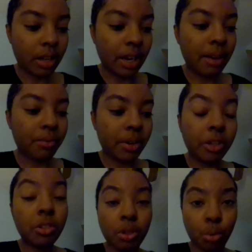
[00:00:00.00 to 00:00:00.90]
not
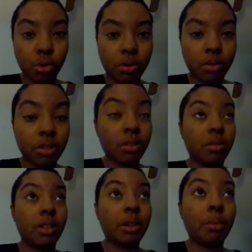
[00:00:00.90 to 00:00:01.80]
very social,
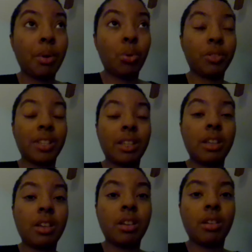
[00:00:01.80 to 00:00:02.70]
so they're the most
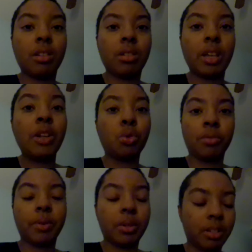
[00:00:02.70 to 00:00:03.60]

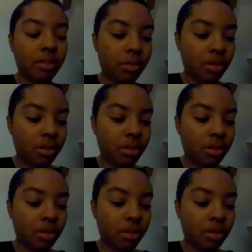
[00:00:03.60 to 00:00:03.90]
introverted.